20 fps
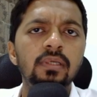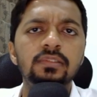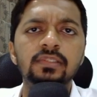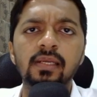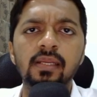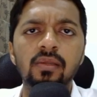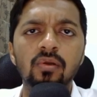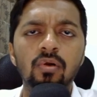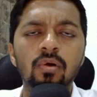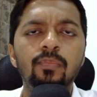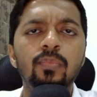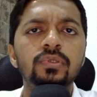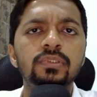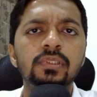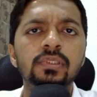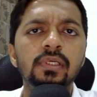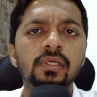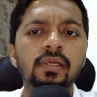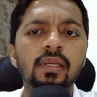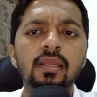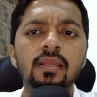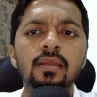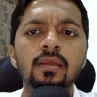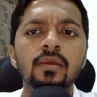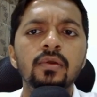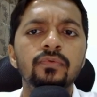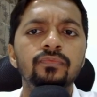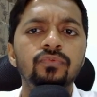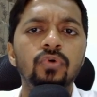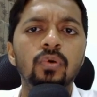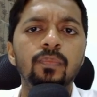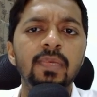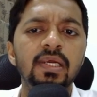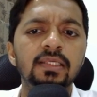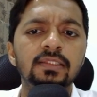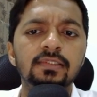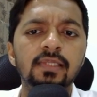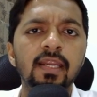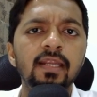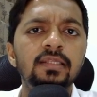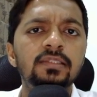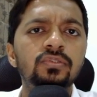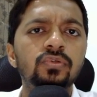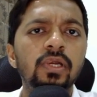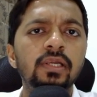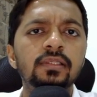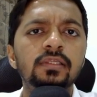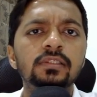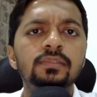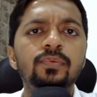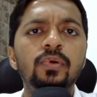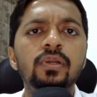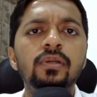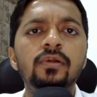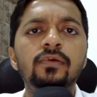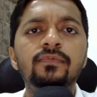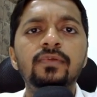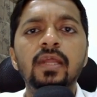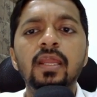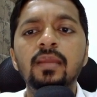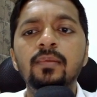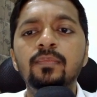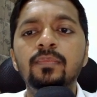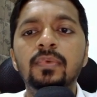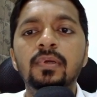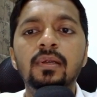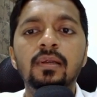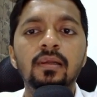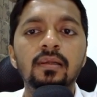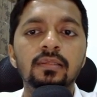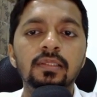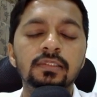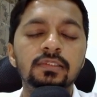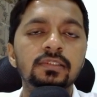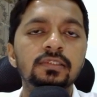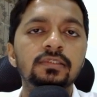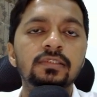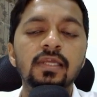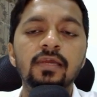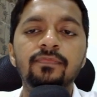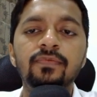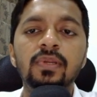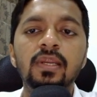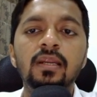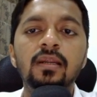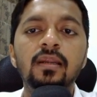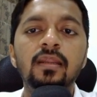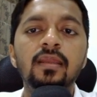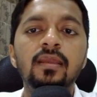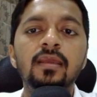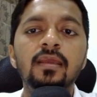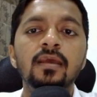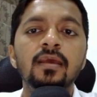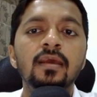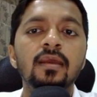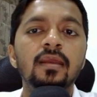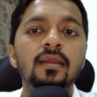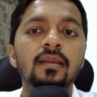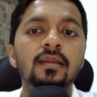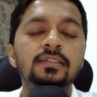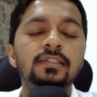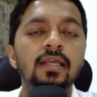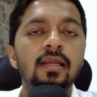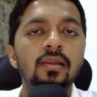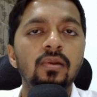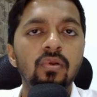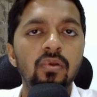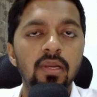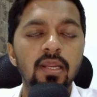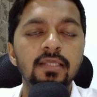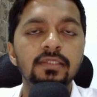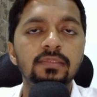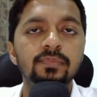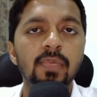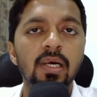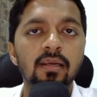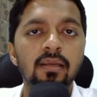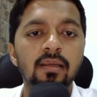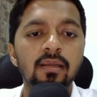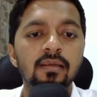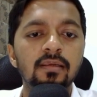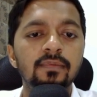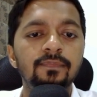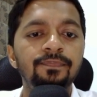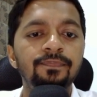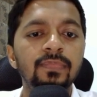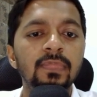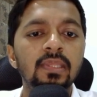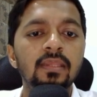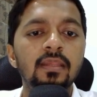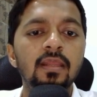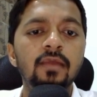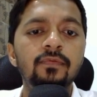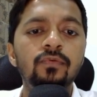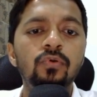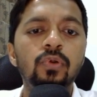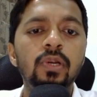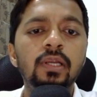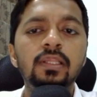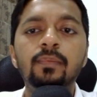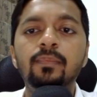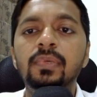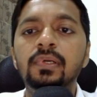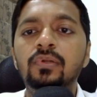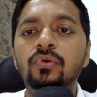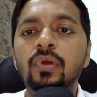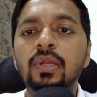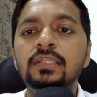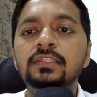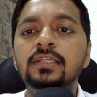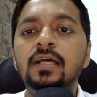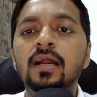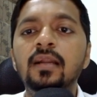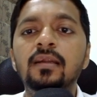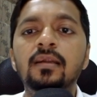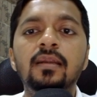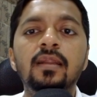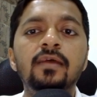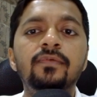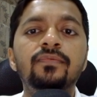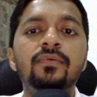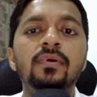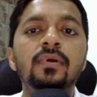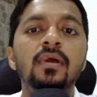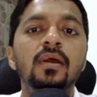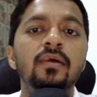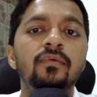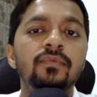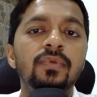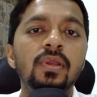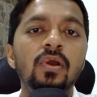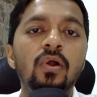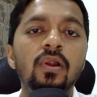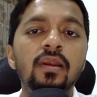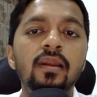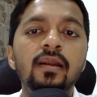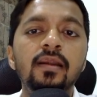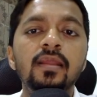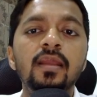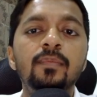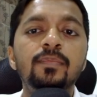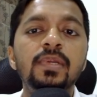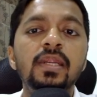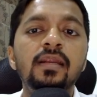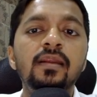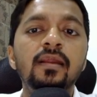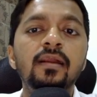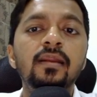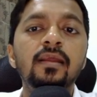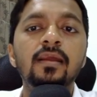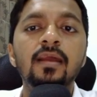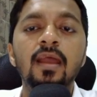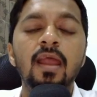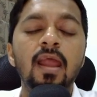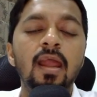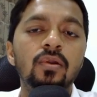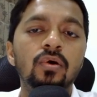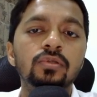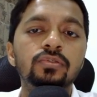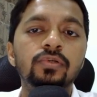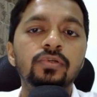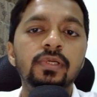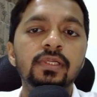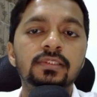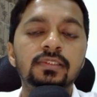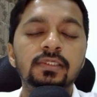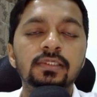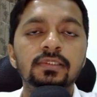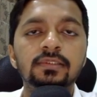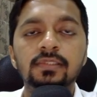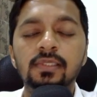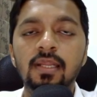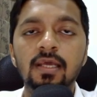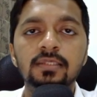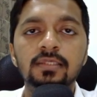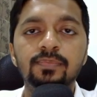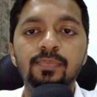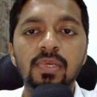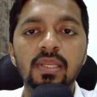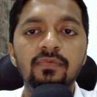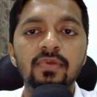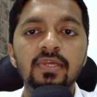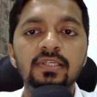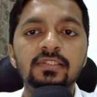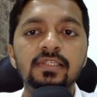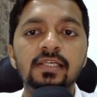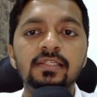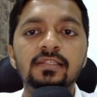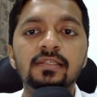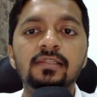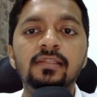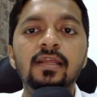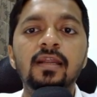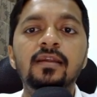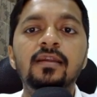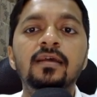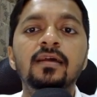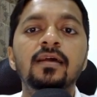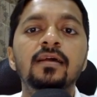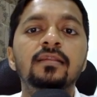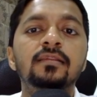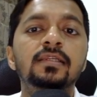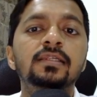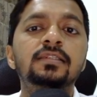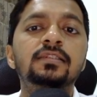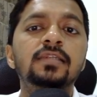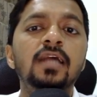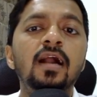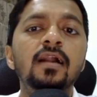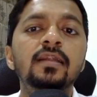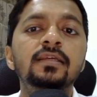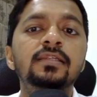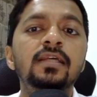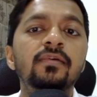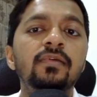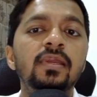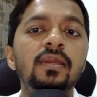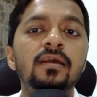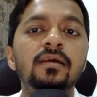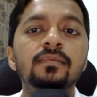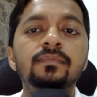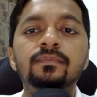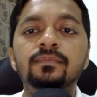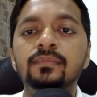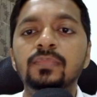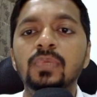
selling opportunity for bears, right? So at this point of time, this is definitely in a sell on rise market. Now if you look at the Bitcoin chart, we already updated and also discussed in our previous session that this chart is having a